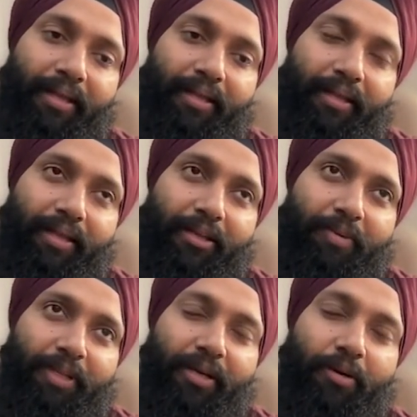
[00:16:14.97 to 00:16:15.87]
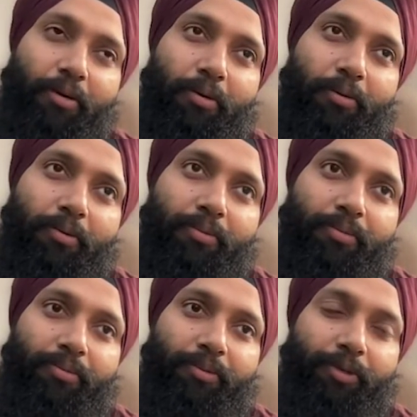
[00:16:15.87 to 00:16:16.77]
then you may think, oh,
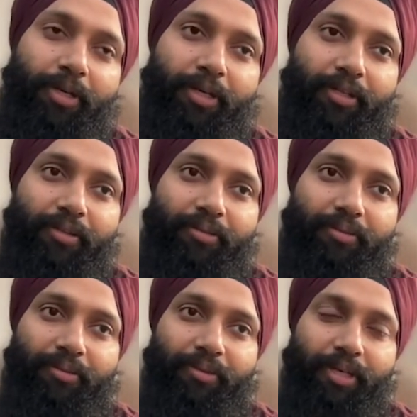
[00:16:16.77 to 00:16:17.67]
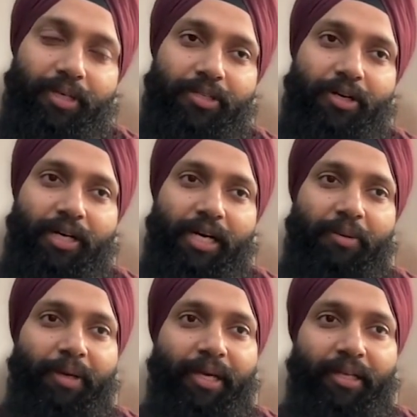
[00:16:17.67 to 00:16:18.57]
okay, he's not really
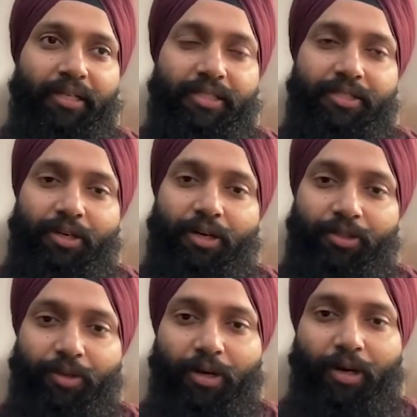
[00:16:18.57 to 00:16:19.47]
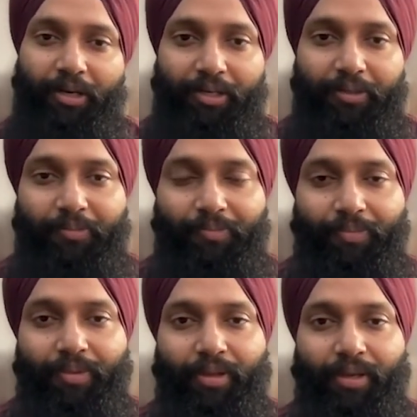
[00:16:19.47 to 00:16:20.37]
mean. He's just gone through a lot.
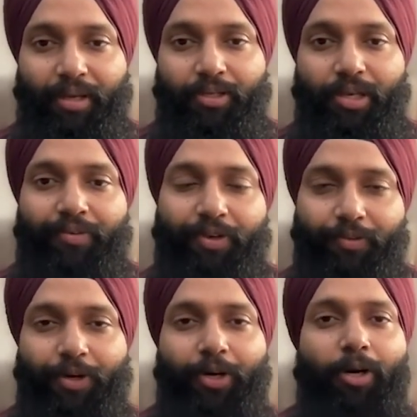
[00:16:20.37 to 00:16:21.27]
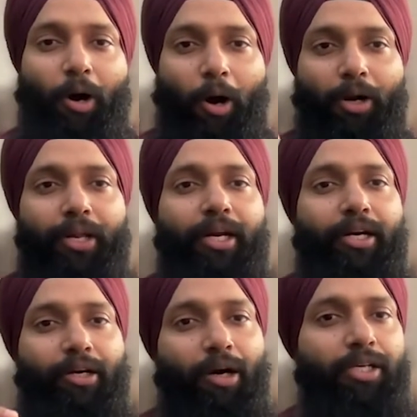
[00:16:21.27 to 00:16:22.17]
So I've given an
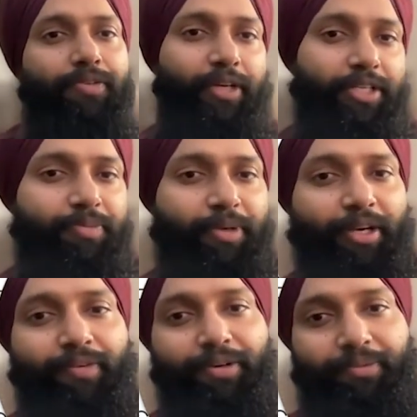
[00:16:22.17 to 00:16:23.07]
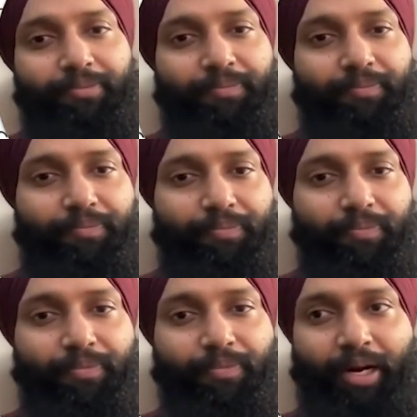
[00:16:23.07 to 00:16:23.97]
alternate cause for his behavior,
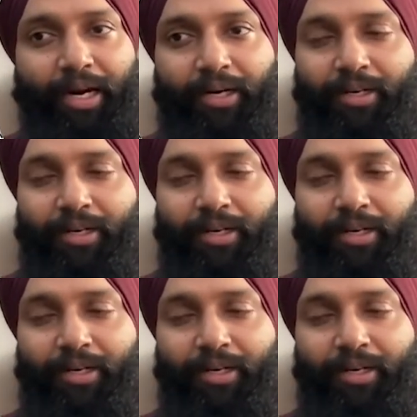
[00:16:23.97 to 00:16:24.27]
right?